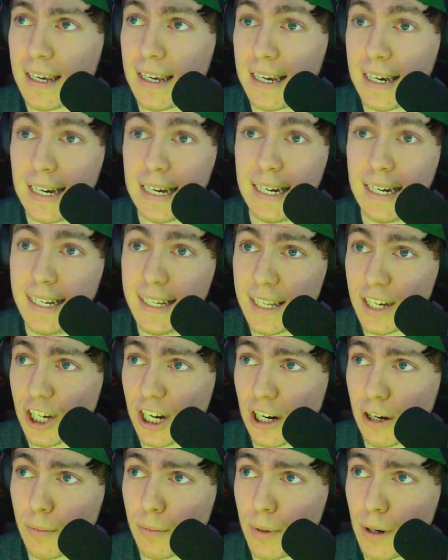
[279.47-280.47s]
It is the
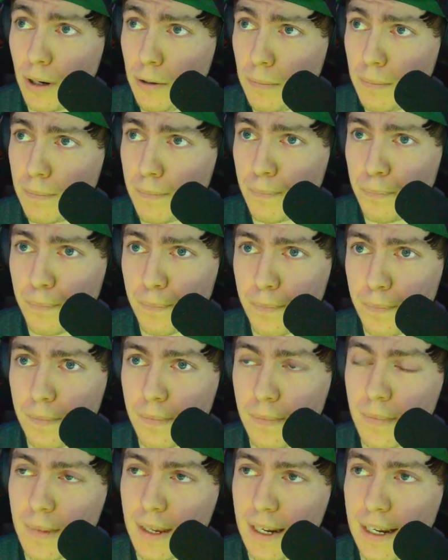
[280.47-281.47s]
Shadow Ball.
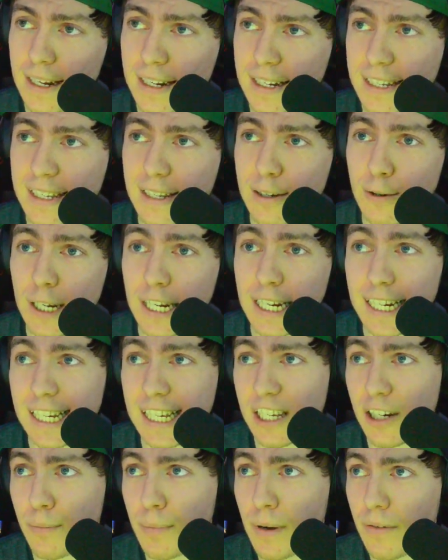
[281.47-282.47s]
It's doing
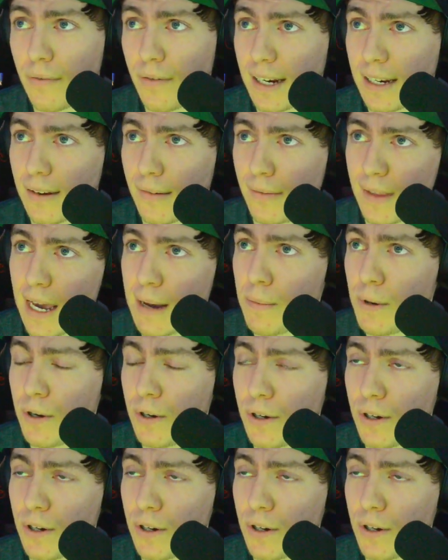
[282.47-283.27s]
super effective damage.